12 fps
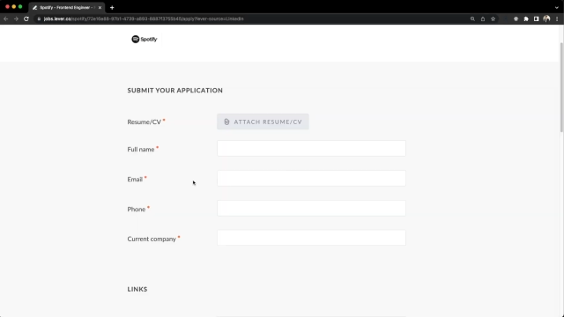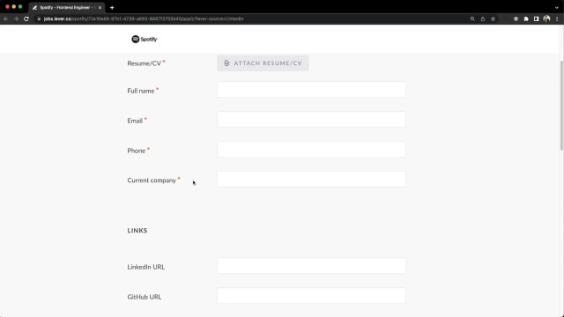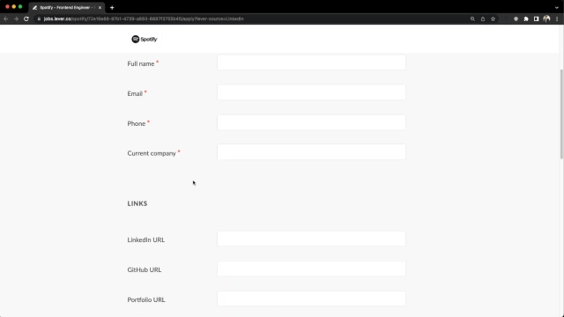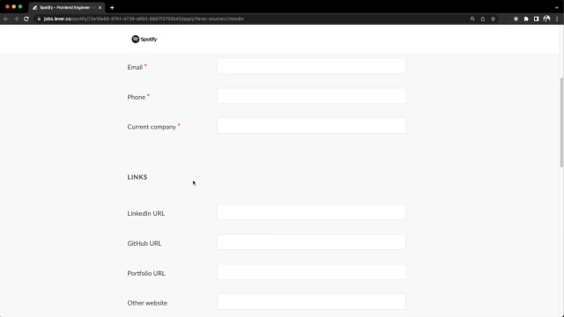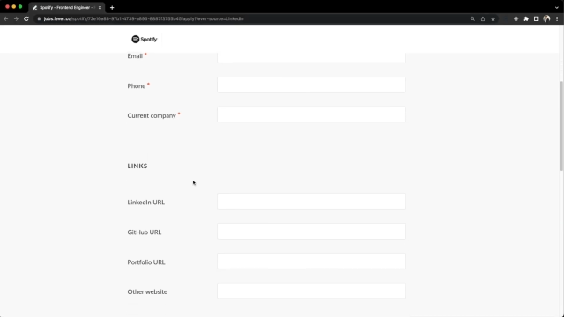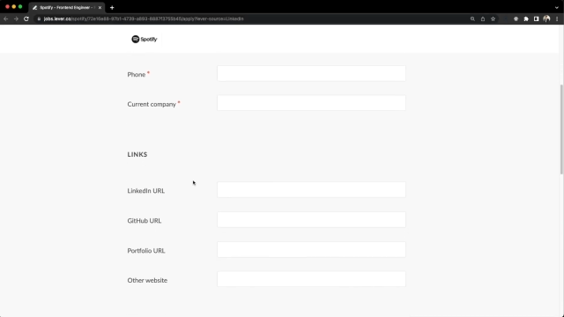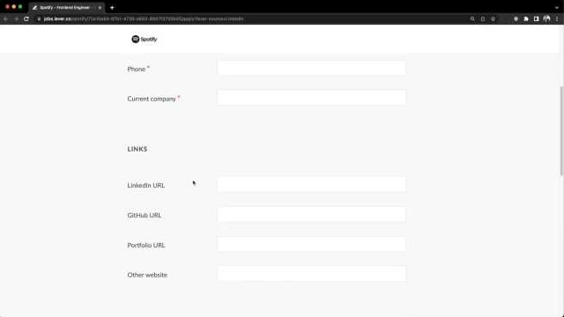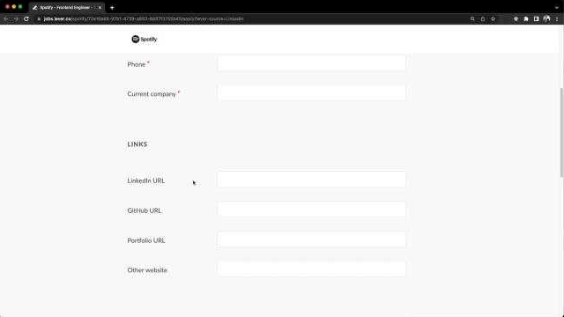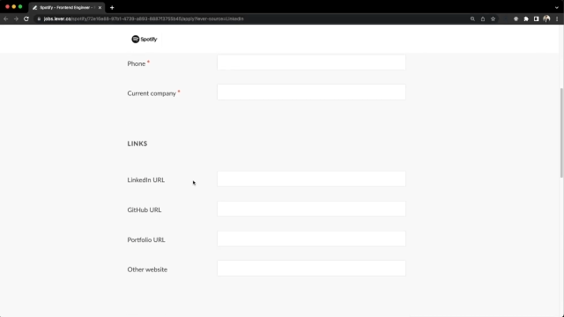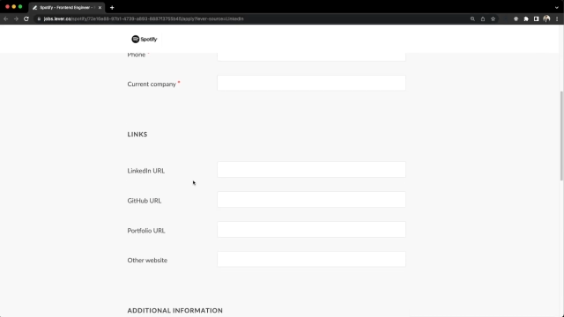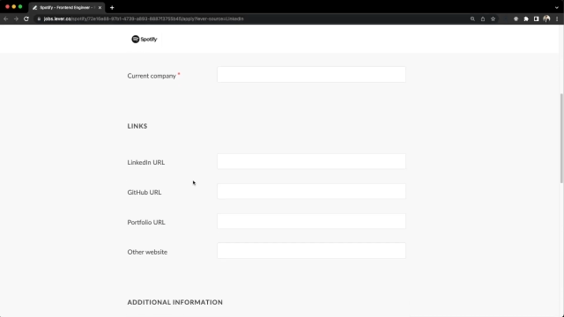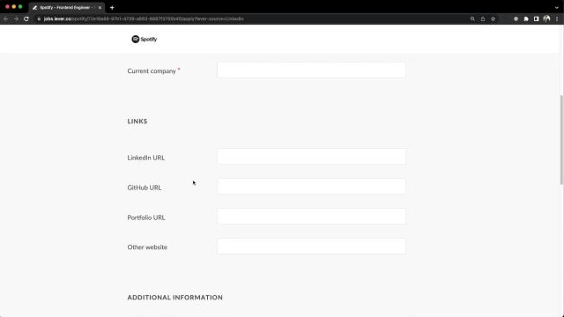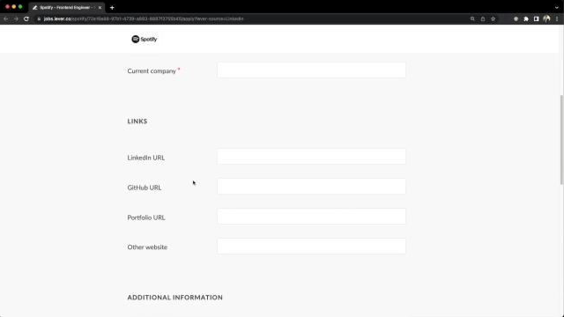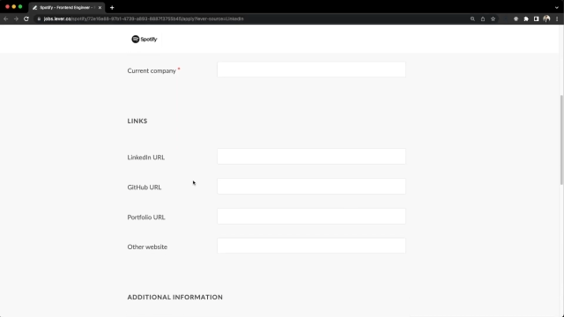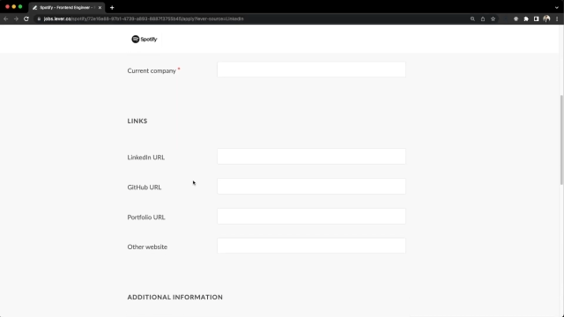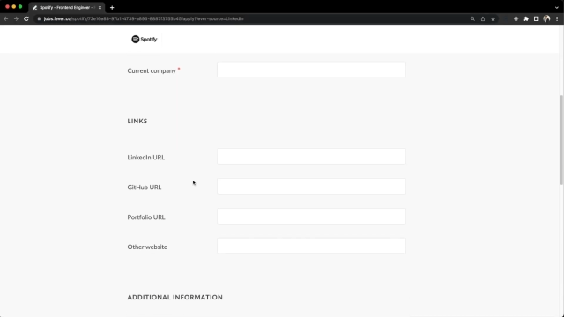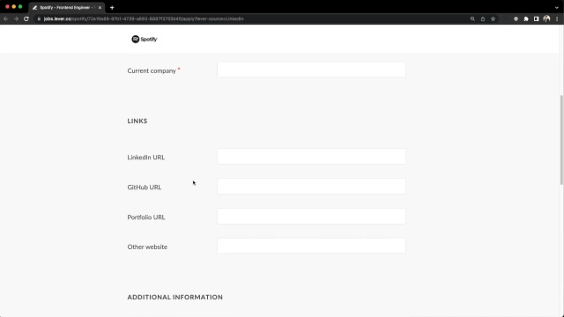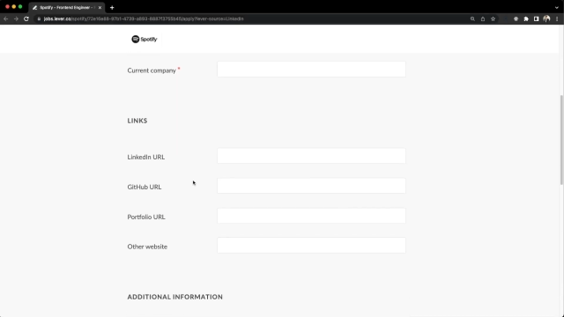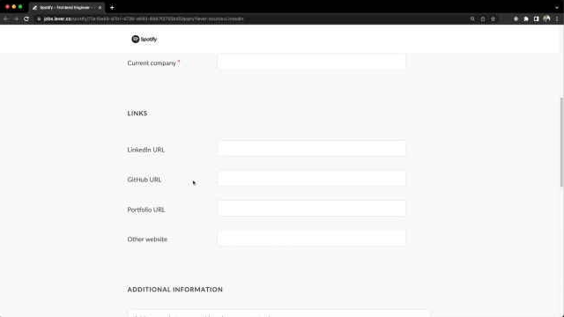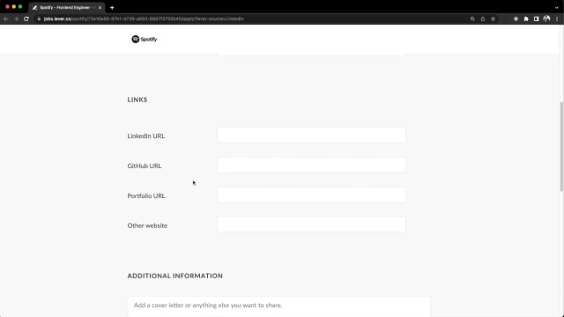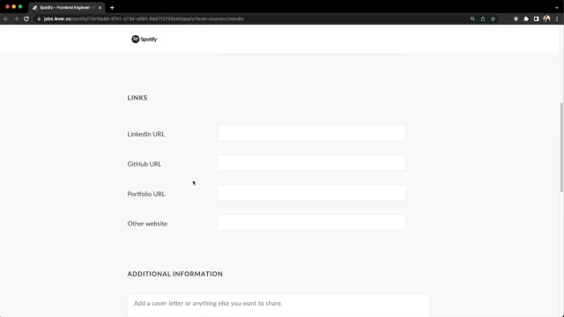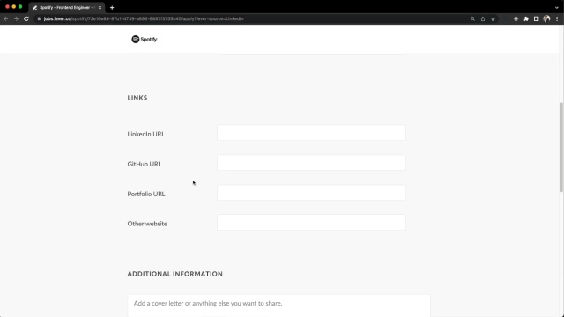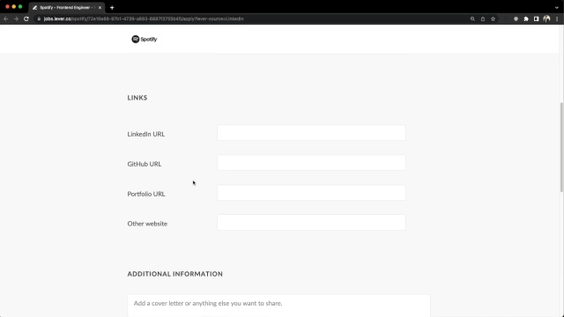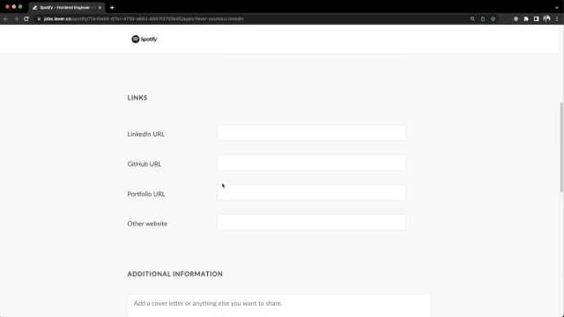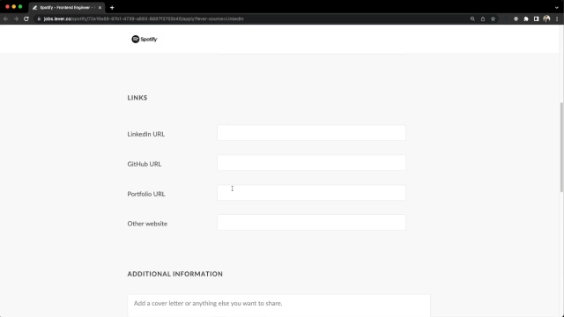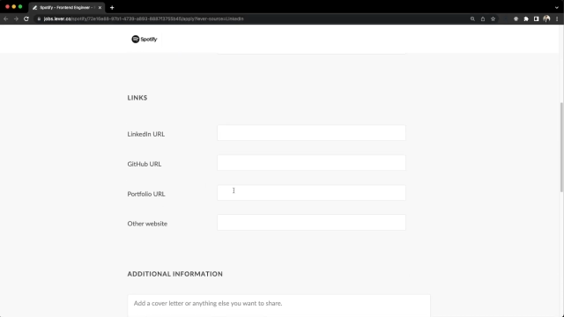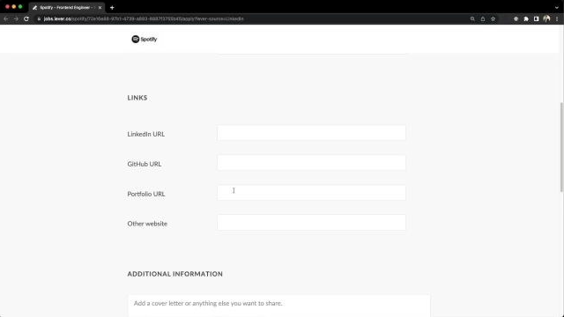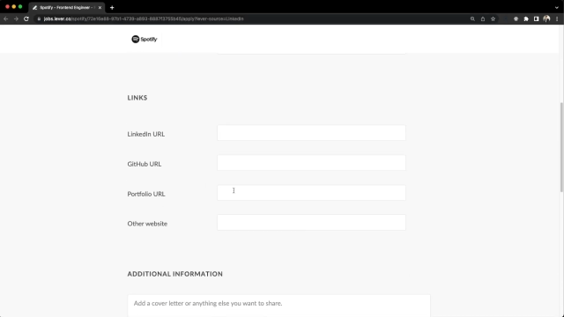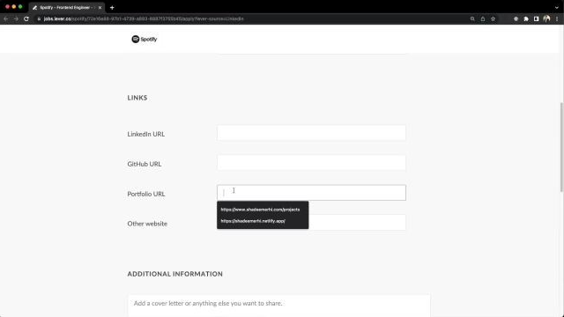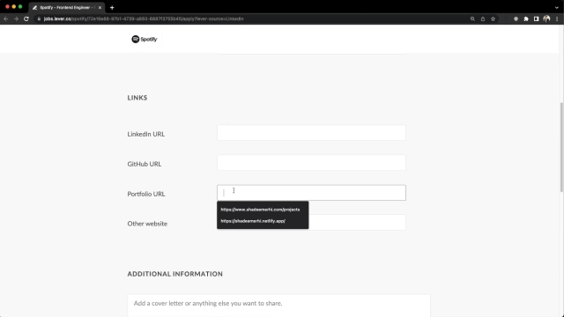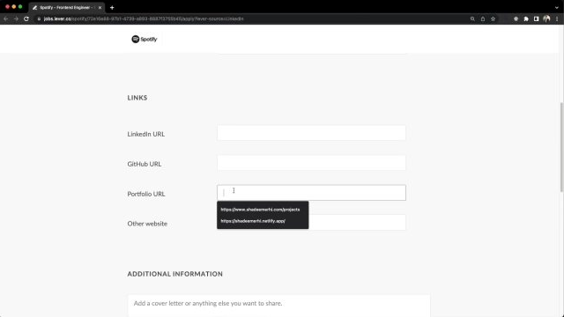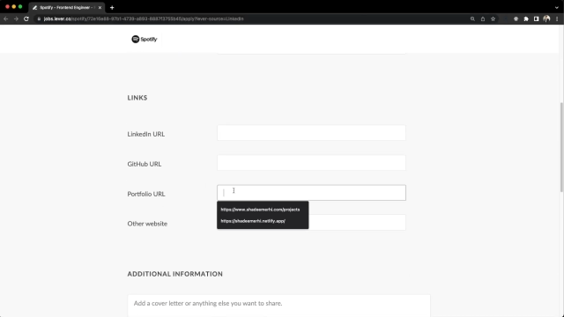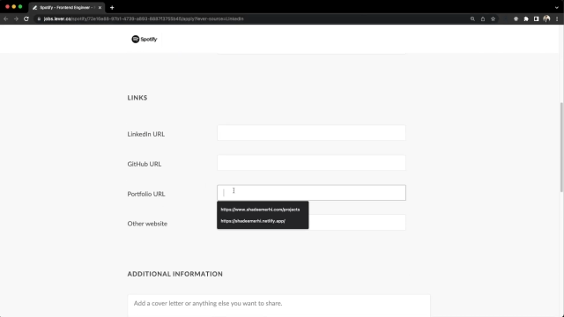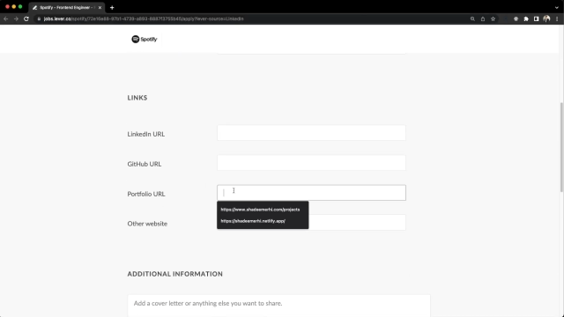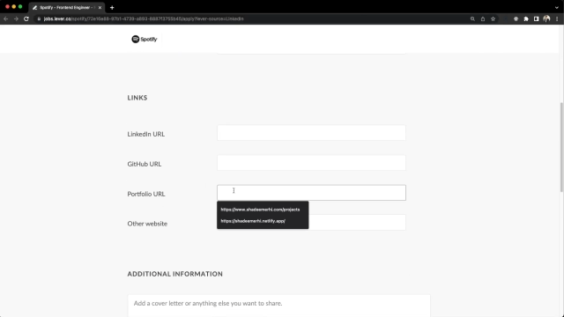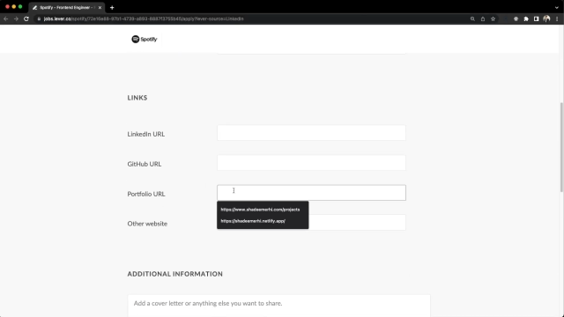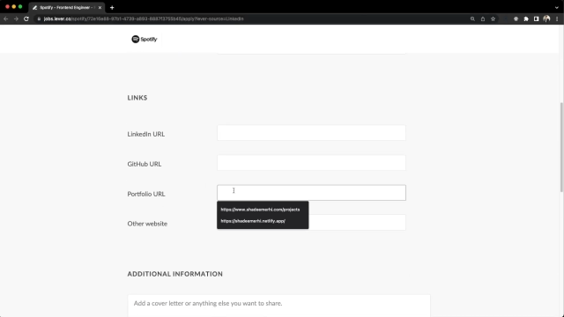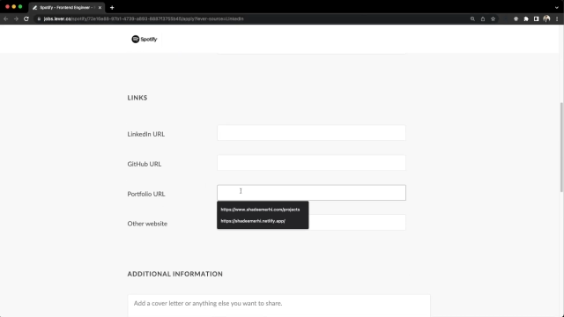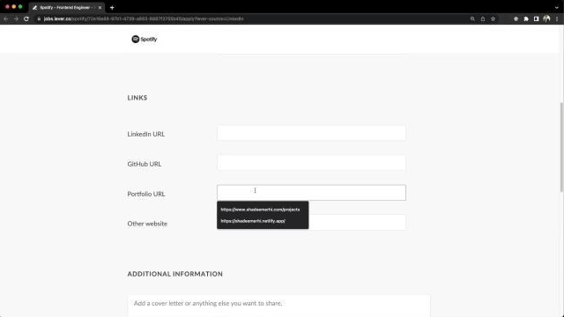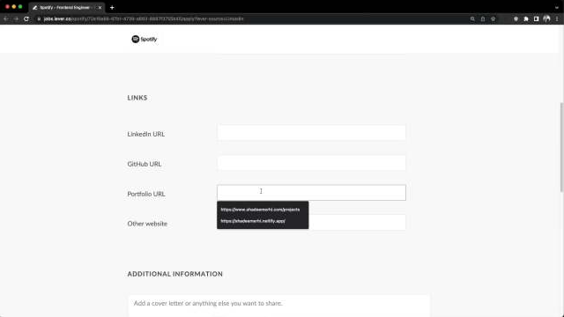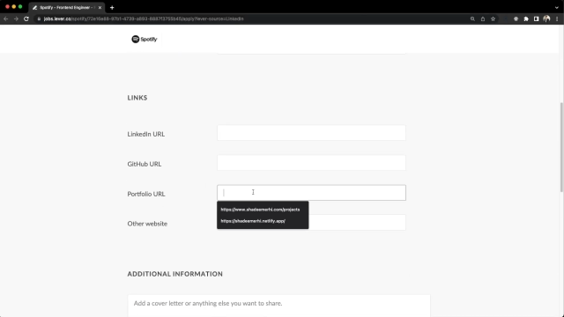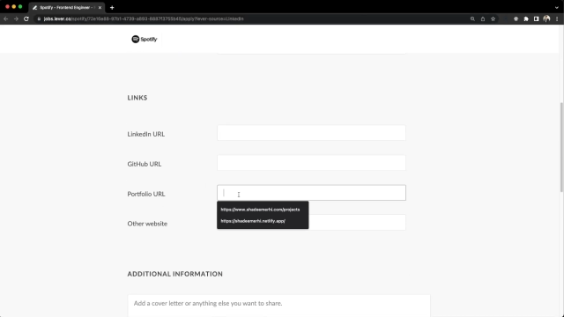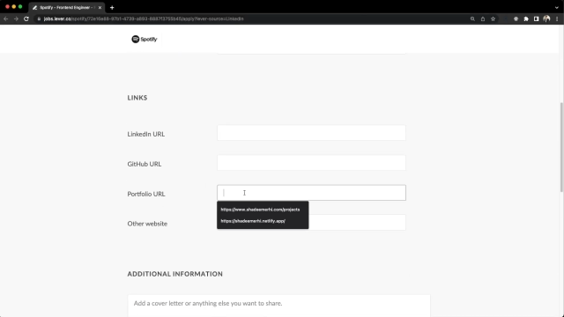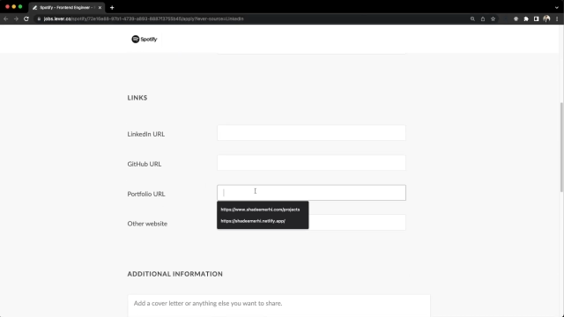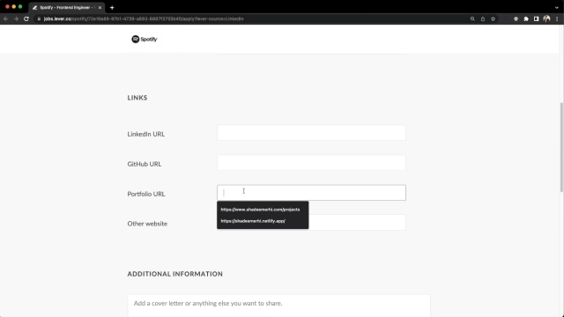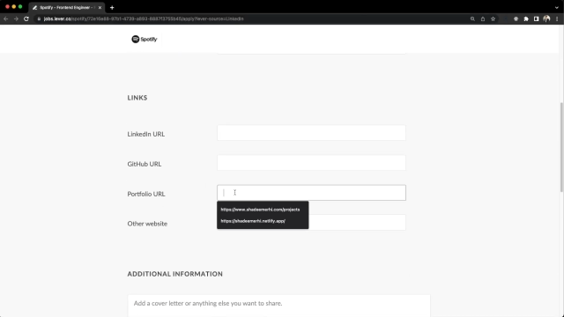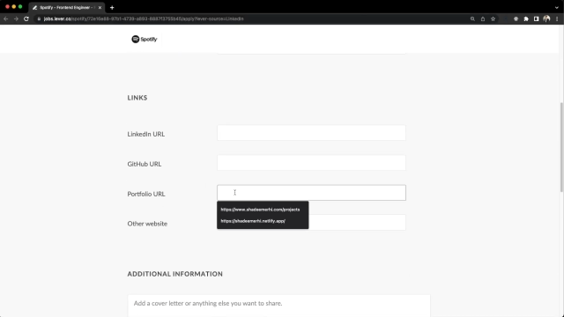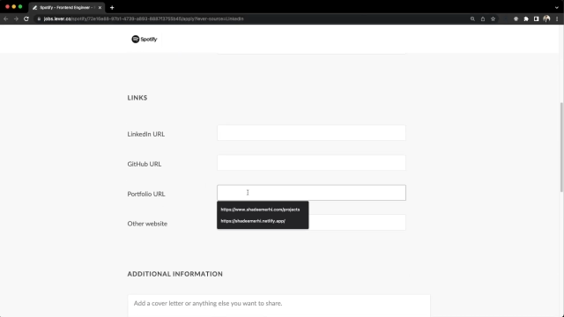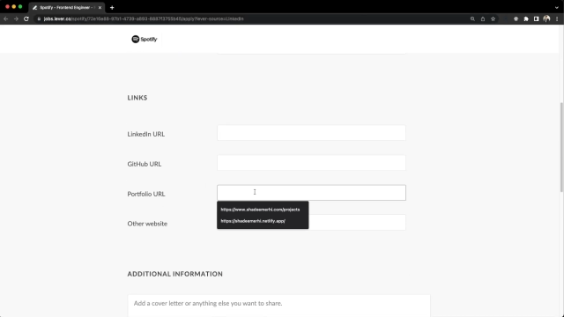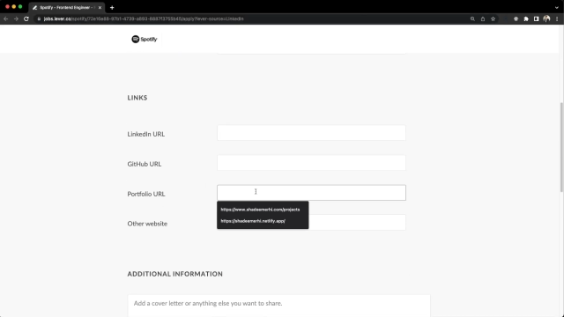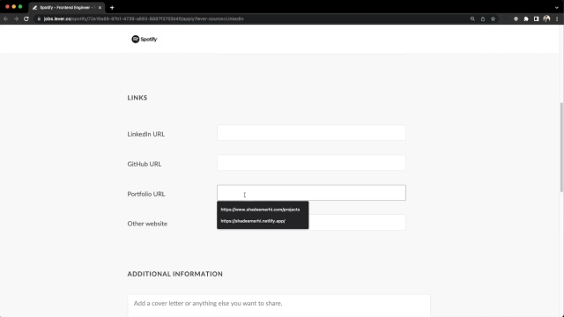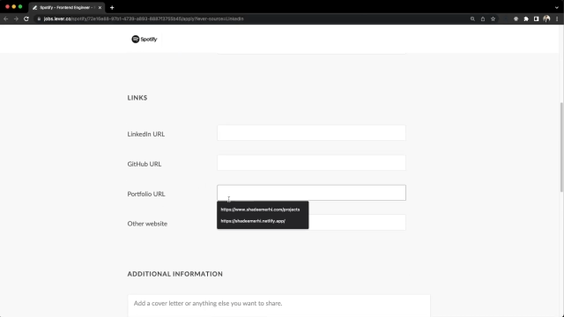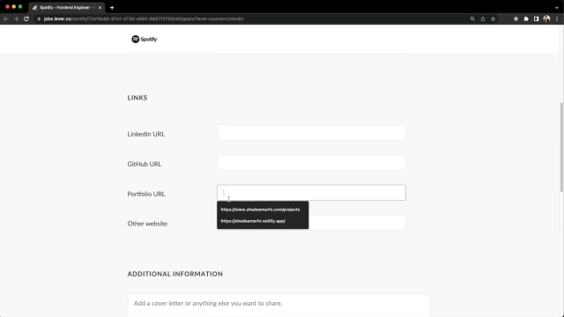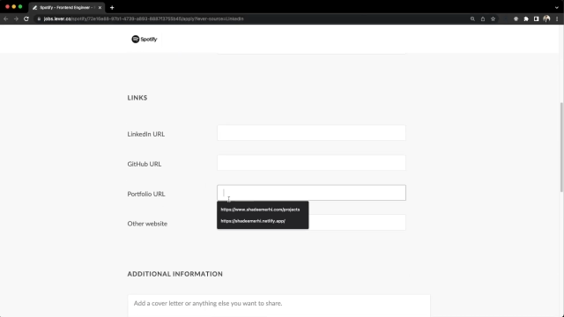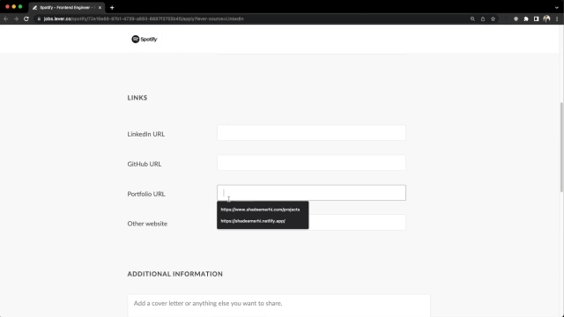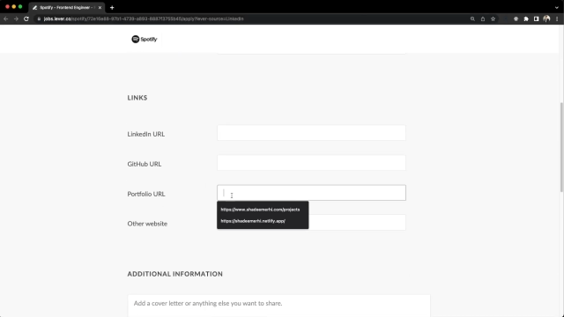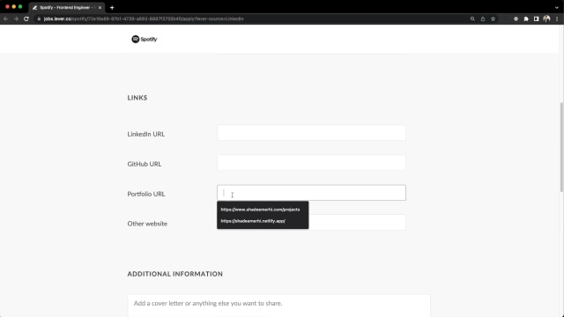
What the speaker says: No face is visible, so there are no lips to read.